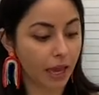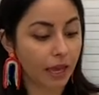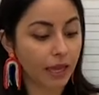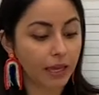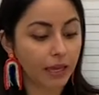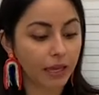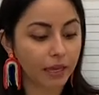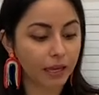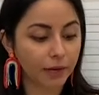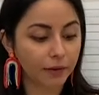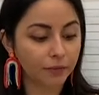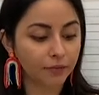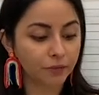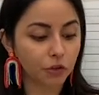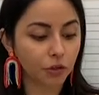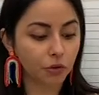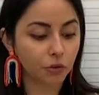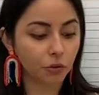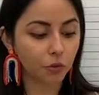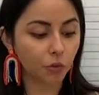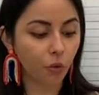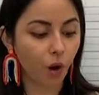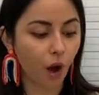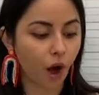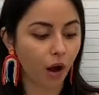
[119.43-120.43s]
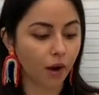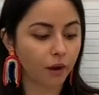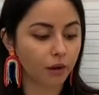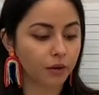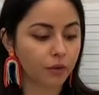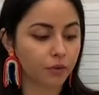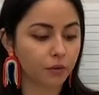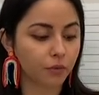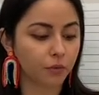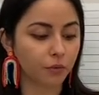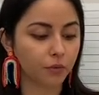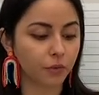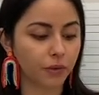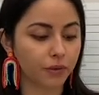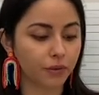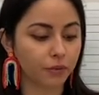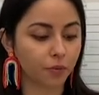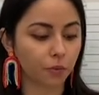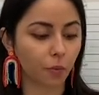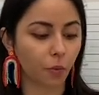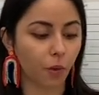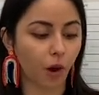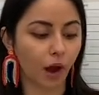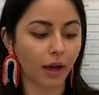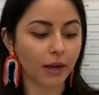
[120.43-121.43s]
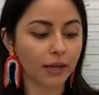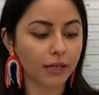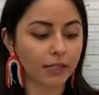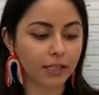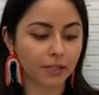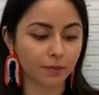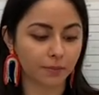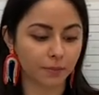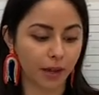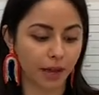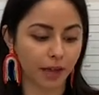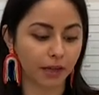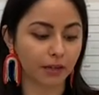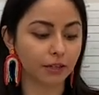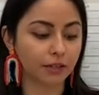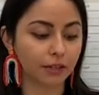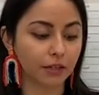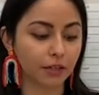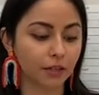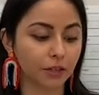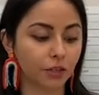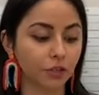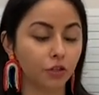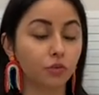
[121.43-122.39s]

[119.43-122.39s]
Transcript: If you walk with wise men, you